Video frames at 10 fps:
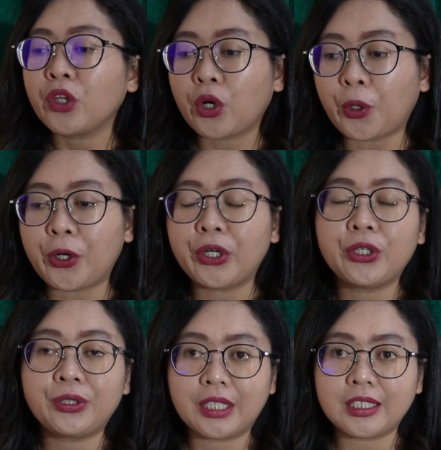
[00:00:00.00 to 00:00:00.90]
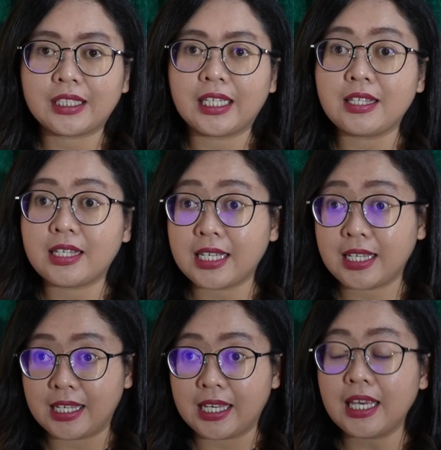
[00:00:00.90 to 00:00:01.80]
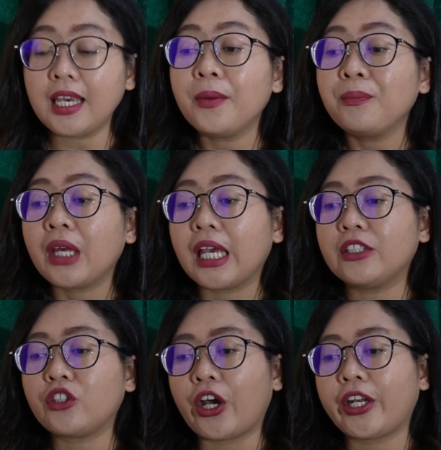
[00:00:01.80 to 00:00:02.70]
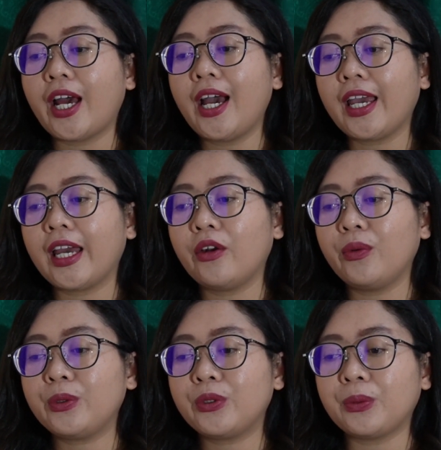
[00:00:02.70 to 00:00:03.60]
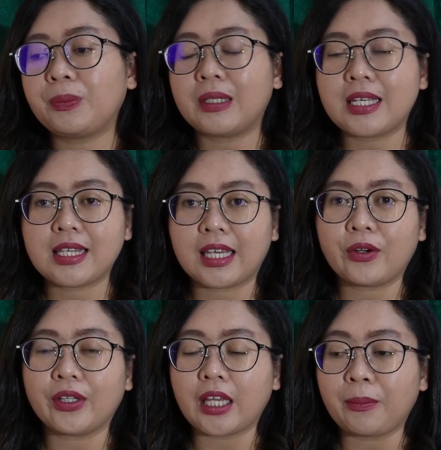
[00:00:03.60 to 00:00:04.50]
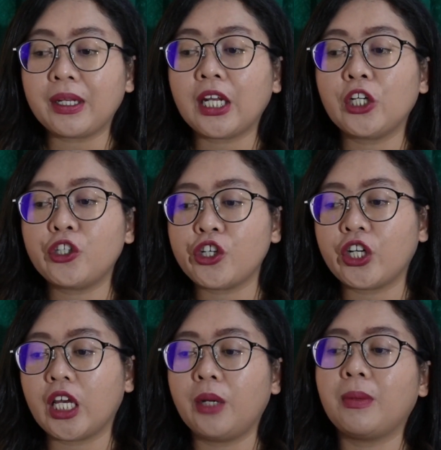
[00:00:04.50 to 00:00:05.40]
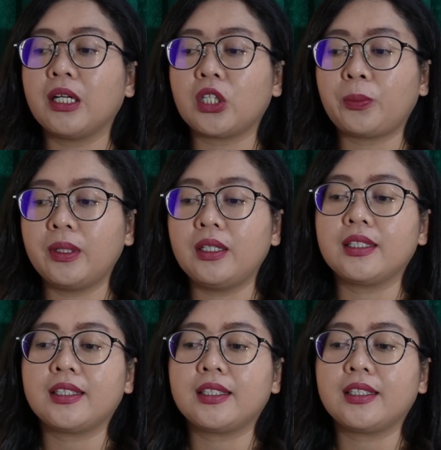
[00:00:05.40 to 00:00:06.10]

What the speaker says: corn noodles in Tennessee in China, and also plastic contamination in butterball